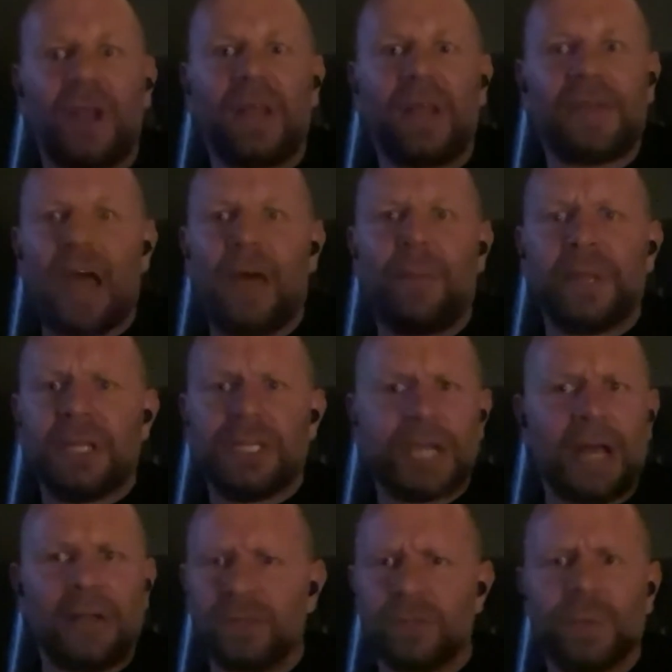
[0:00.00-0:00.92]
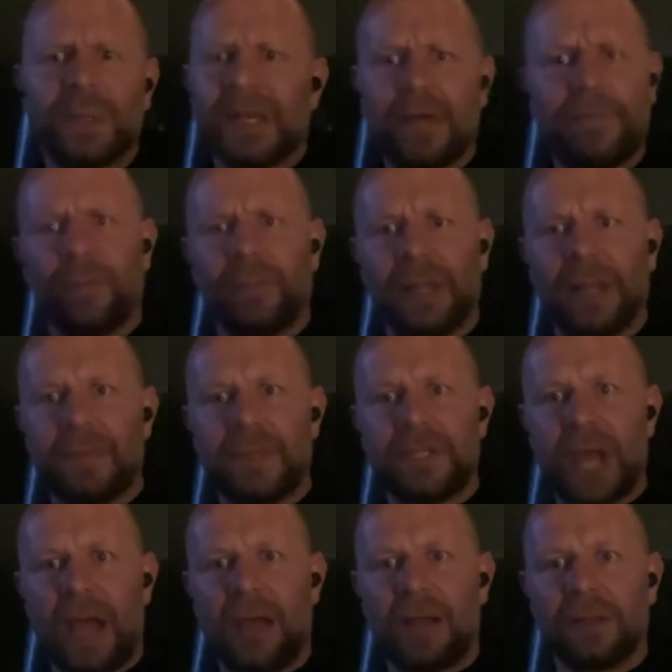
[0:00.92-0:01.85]
if it happened in childhood, we never blame the
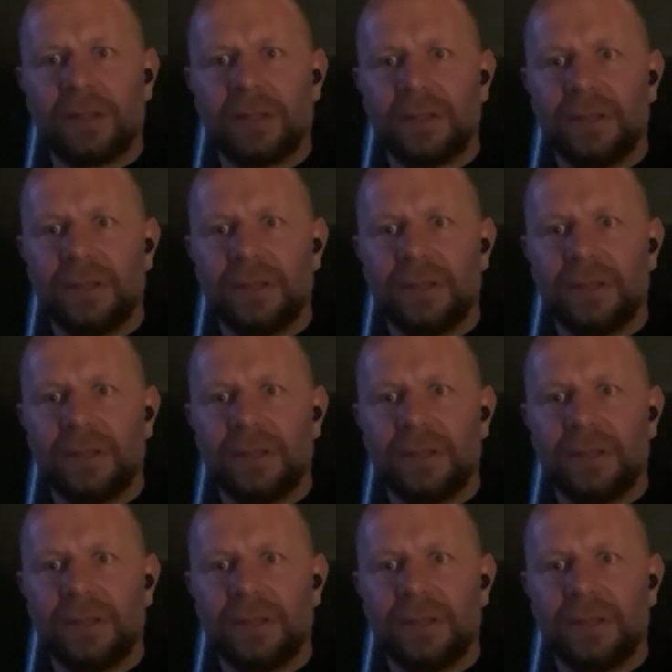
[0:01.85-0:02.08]
child.